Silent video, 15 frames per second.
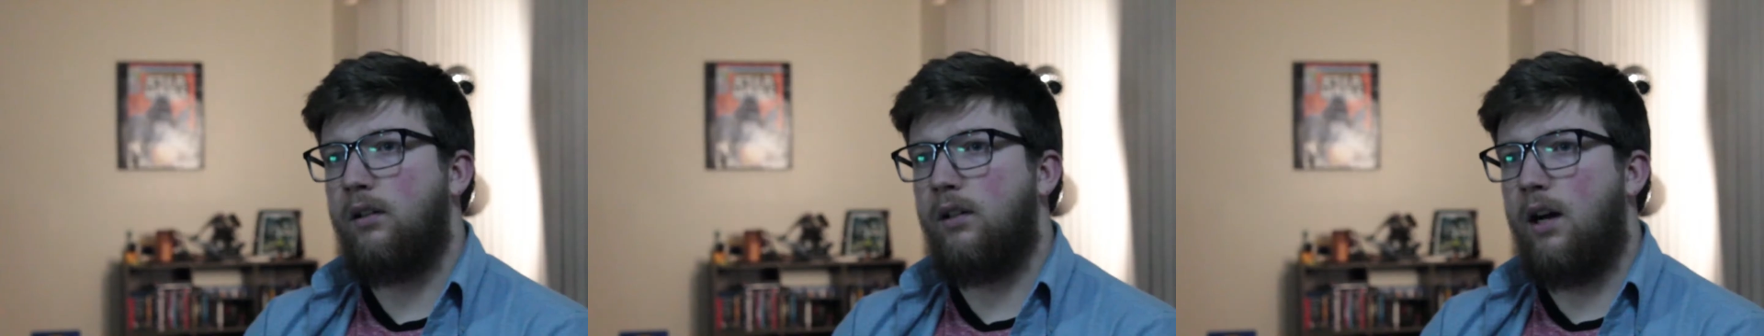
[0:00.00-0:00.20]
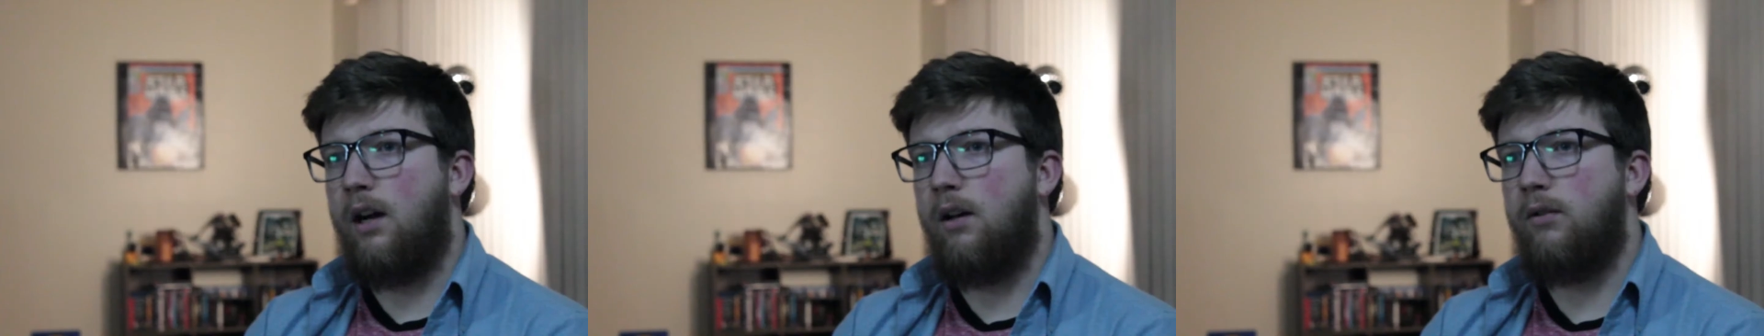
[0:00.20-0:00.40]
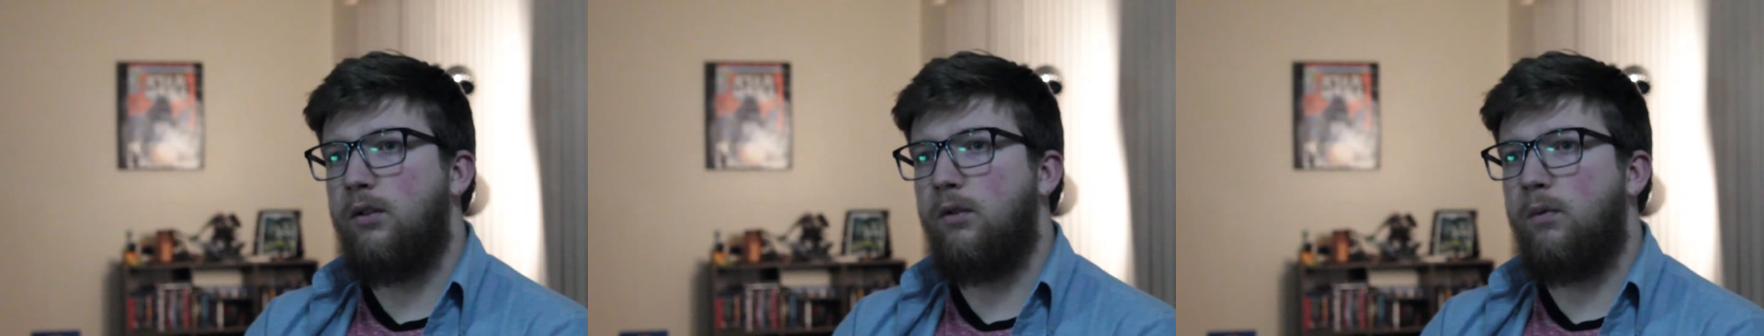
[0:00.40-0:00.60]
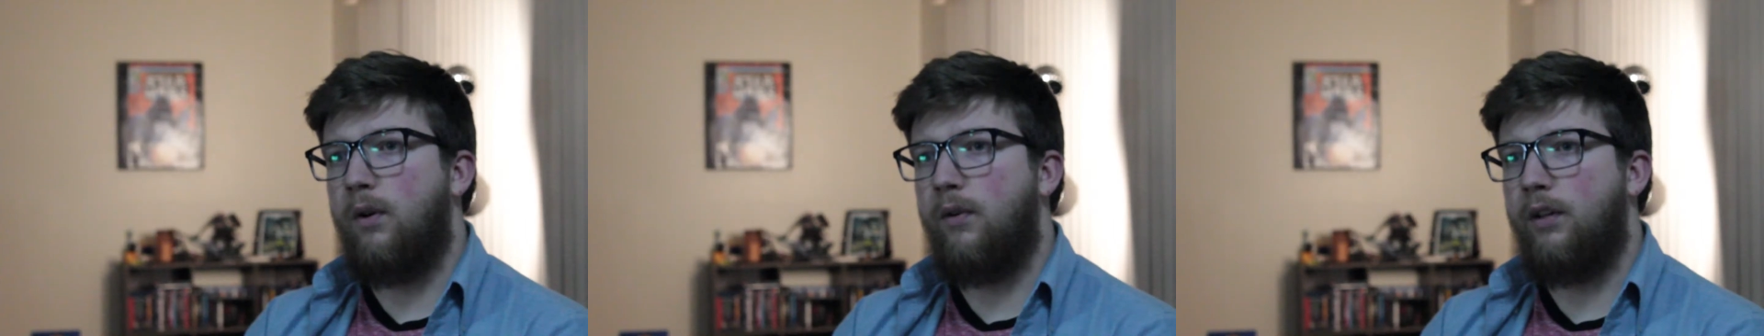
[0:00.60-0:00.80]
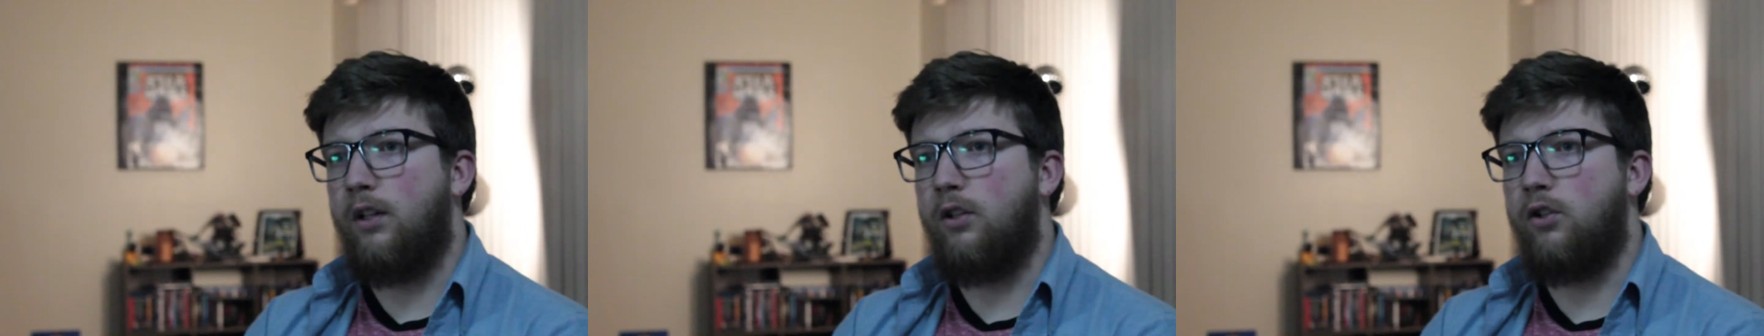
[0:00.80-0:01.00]
Kyle, you're
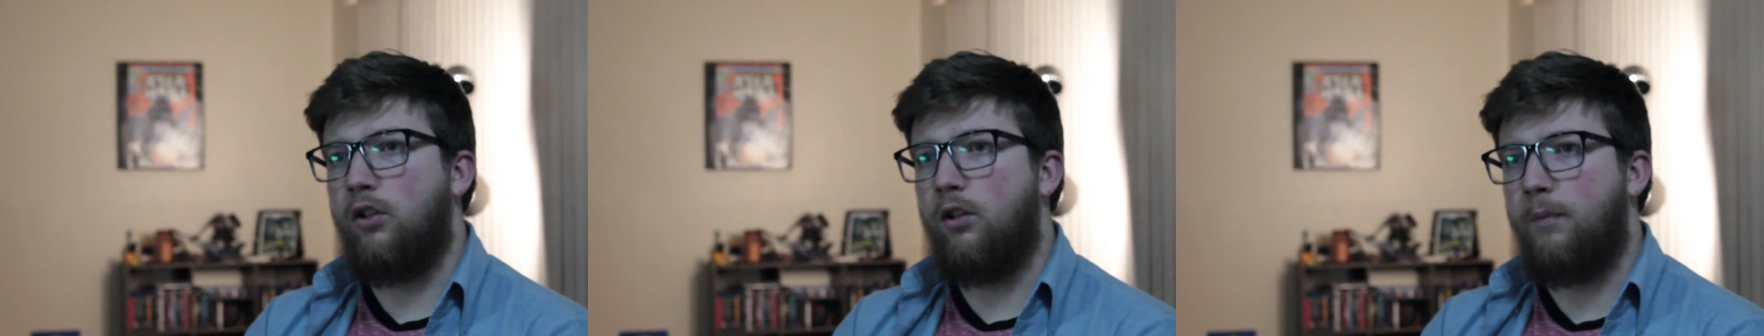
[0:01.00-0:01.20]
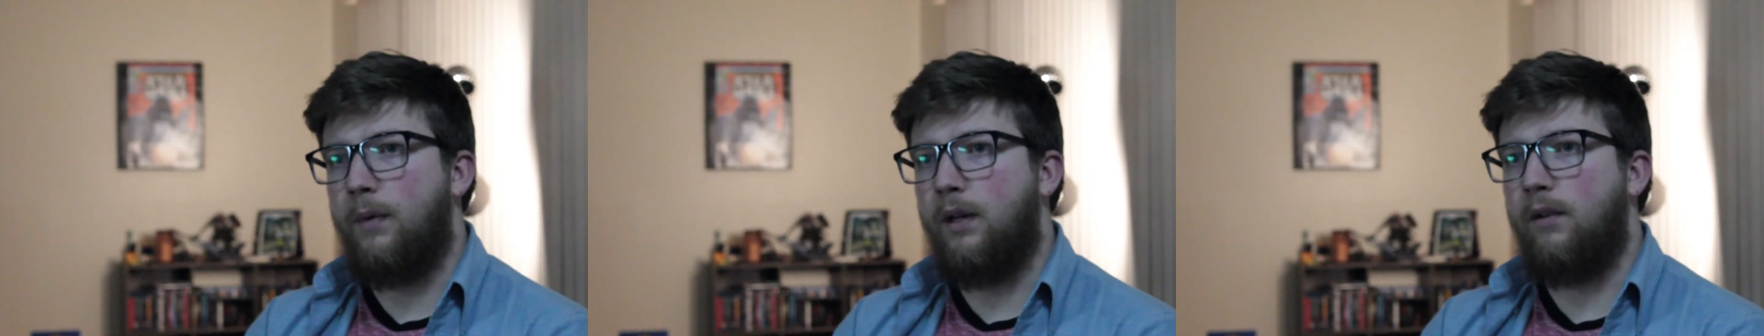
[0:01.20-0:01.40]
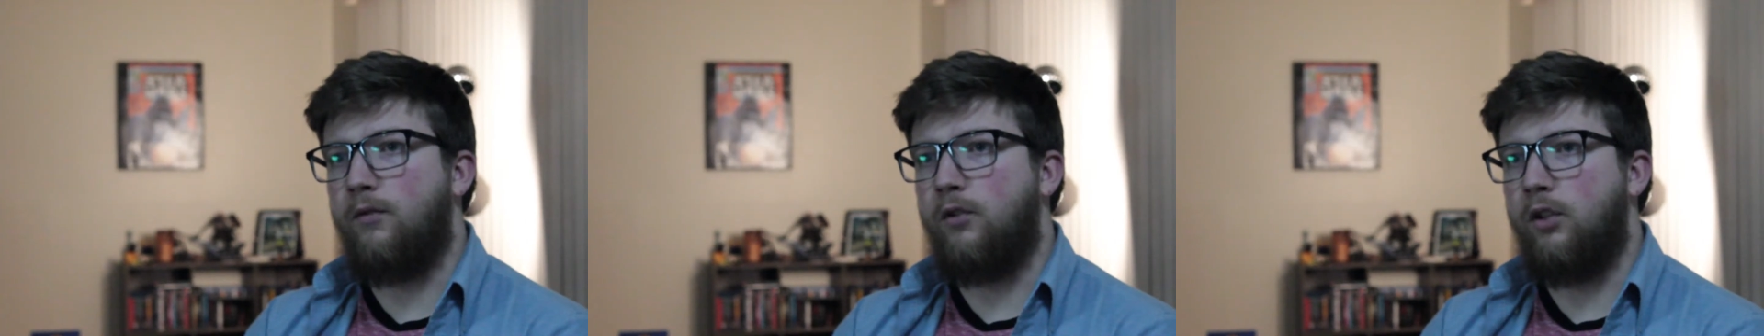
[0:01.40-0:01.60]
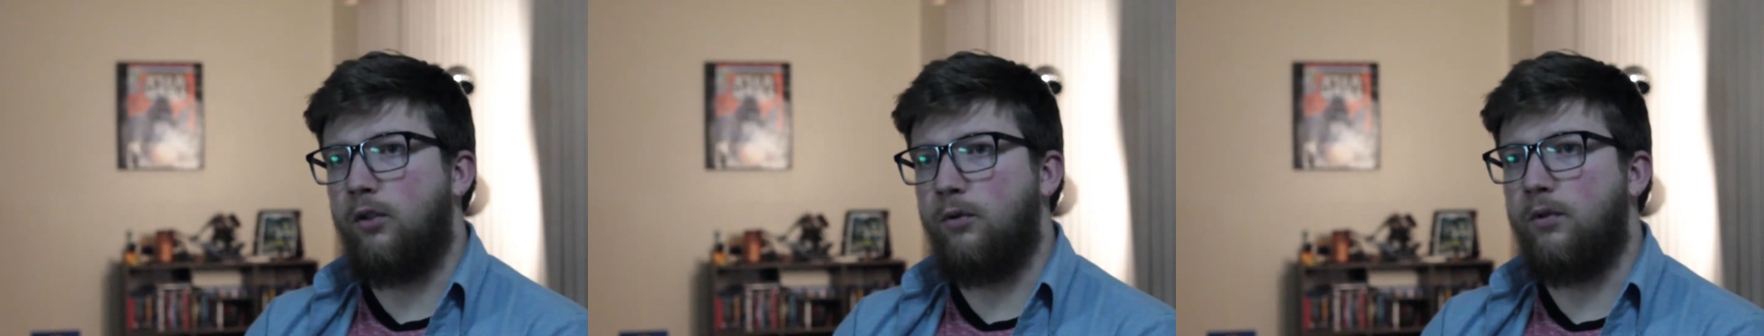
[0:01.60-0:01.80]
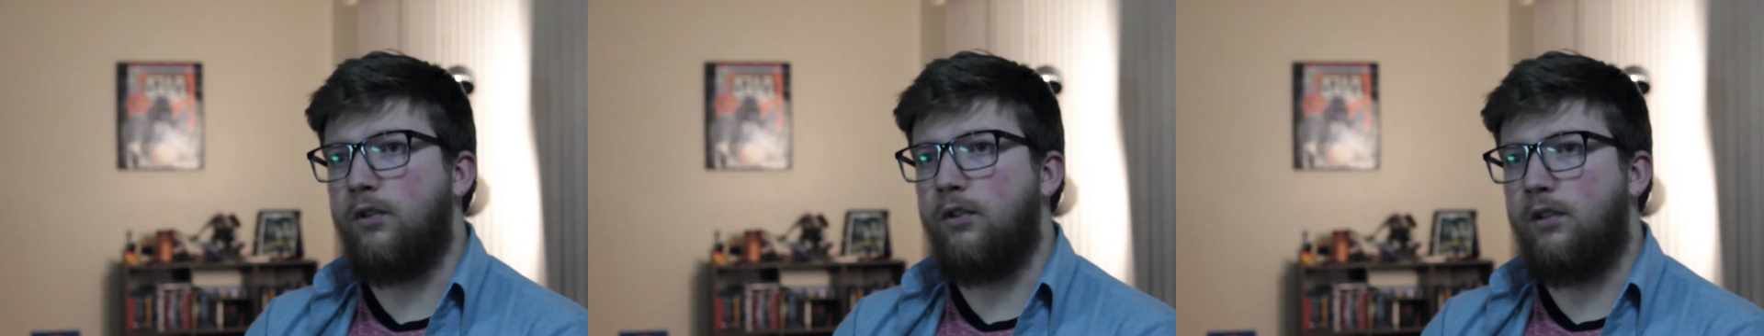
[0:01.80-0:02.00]
wearing a shirt made of
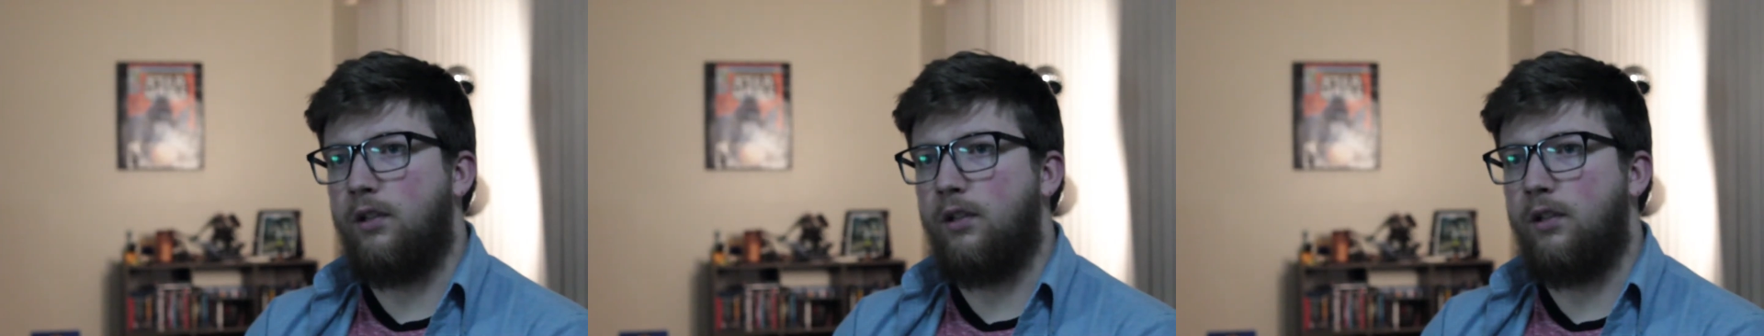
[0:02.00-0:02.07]
children's